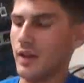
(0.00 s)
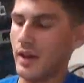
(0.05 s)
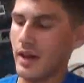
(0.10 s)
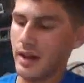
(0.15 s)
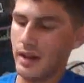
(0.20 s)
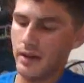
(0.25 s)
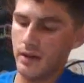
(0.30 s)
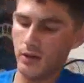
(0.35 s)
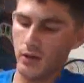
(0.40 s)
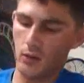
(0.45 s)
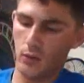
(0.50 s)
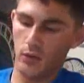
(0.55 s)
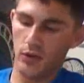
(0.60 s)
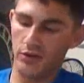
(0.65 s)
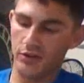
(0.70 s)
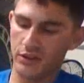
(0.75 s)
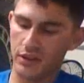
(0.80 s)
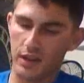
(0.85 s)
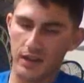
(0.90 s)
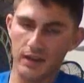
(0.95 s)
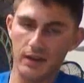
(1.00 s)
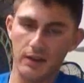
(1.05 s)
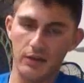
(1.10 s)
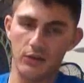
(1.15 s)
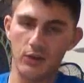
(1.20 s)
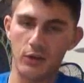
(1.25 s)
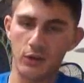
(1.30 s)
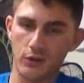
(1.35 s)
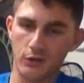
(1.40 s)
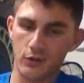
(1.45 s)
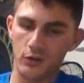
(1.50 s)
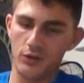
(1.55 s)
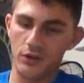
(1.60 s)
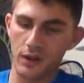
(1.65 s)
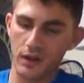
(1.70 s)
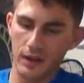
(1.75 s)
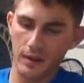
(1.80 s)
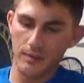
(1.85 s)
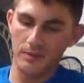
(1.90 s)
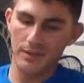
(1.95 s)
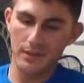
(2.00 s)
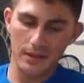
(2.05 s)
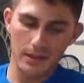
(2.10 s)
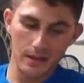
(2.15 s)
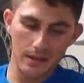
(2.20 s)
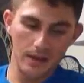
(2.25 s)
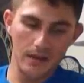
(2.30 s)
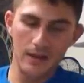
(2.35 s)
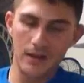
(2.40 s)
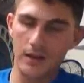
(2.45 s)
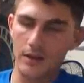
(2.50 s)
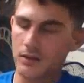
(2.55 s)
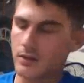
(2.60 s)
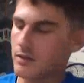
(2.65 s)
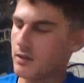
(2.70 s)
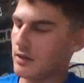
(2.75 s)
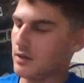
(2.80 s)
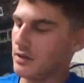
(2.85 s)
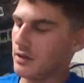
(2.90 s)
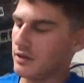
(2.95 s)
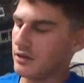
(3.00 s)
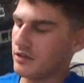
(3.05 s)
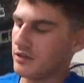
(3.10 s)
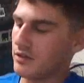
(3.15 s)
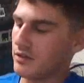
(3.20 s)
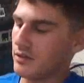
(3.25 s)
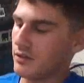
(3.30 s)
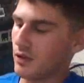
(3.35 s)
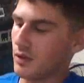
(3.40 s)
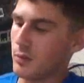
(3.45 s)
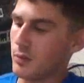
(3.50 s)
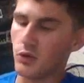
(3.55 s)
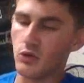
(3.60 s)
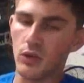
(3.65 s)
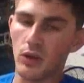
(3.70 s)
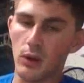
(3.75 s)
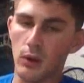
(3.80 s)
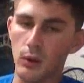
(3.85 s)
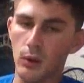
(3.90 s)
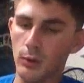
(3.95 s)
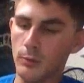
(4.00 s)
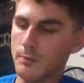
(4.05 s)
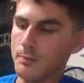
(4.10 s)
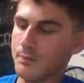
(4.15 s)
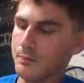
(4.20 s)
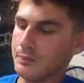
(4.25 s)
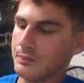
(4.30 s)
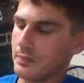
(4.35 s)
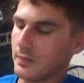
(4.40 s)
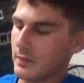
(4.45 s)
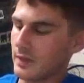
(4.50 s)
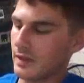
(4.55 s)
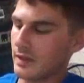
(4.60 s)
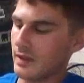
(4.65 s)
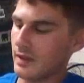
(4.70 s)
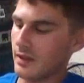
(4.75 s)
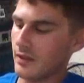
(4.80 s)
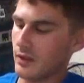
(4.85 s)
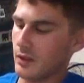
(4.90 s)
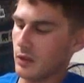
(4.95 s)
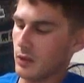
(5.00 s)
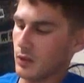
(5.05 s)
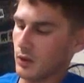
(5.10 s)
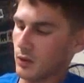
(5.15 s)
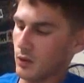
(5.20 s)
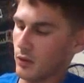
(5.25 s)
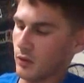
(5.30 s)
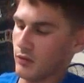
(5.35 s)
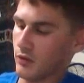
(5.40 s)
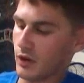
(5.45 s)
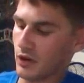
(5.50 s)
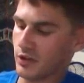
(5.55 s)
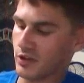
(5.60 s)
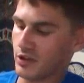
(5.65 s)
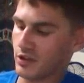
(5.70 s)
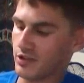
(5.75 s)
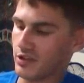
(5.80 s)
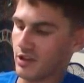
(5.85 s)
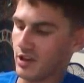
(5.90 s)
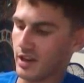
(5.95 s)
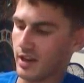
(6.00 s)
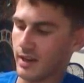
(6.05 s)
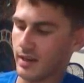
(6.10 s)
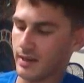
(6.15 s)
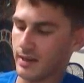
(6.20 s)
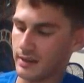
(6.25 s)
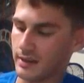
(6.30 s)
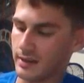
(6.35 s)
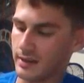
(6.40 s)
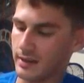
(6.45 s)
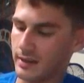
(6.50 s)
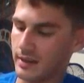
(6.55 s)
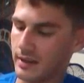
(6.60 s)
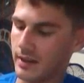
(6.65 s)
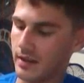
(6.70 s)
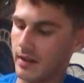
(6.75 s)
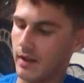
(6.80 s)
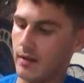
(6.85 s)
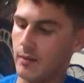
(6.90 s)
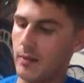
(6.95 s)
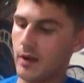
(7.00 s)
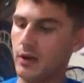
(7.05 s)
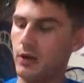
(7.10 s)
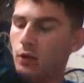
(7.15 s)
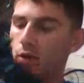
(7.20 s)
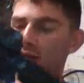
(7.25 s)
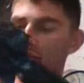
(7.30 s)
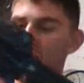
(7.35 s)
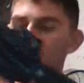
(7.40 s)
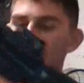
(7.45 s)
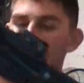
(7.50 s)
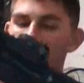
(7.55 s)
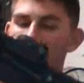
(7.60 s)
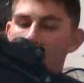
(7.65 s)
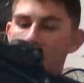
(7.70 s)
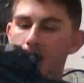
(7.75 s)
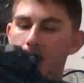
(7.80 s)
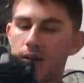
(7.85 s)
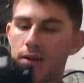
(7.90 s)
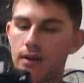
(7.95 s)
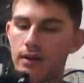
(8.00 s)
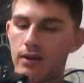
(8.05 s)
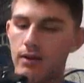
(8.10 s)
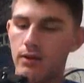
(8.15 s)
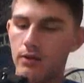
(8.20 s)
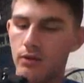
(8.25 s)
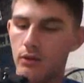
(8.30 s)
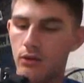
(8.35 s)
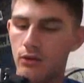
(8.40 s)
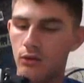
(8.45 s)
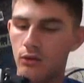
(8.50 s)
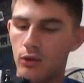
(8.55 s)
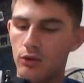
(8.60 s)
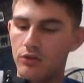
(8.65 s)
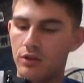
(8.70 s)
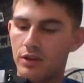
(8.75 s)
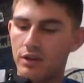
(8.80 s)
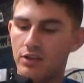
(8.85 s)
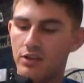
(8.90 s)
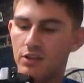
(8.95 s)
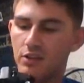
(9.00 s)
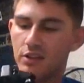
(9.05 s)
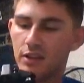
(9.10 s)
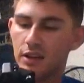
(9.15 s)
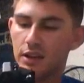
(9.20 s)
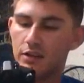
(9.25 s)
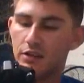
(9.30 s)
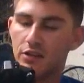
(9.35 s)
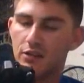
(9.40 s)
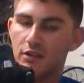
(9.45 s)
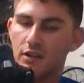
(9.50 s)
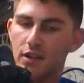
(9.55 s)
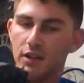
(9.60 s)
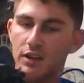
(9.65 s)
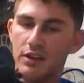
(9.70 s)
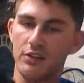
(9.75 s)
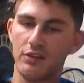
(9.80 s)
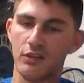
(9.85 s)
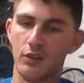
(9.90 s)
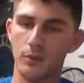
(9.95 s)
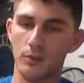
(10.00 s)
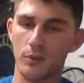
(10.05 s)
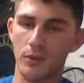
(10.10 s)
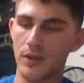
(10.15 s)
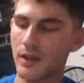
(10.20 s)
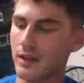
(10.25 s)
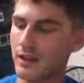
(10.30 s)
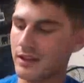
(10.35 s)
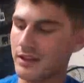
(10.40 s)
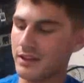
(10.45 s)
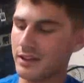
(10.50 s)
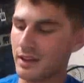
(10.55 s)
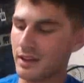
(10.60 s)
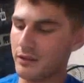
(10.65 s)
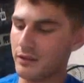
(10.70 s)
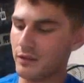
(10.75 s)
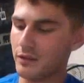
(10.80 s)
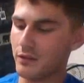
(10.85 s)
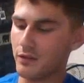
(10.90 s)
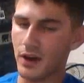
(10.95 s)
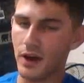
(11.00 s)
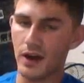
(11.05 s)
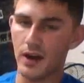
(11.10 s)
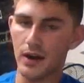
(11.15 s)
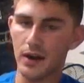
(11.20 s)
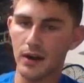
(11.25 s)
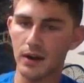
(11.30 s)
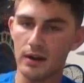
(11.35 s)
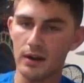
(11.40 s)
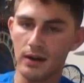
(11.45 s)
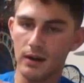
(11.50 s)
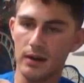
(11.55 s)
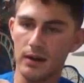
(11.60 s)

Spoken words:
that, you'll want to cycle it through a few times to distribute the lube. Then you can do a functions check. By doing that, you rotate your selector switch from safe to fire.